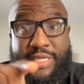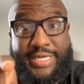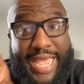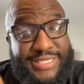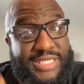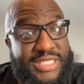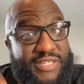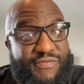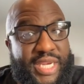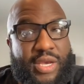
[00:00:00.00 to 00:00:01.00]
That's just
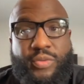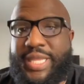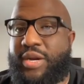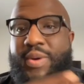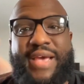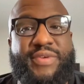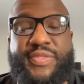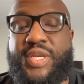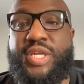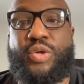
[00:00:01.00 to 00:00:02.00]
the video. That don't have
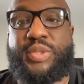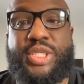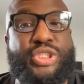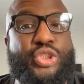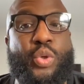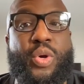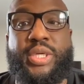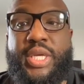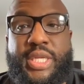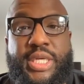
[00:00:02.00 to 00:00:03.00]
nothing to do with the
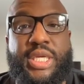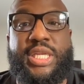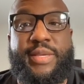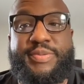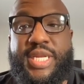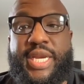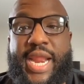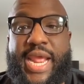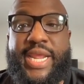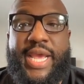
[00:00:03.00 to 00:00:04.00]
short, the clips, none of
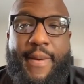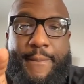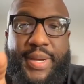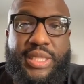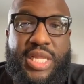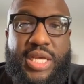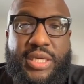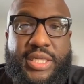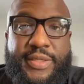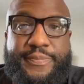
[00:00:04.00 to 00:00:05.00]
that. But
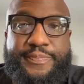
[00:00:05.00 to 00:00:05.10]
look.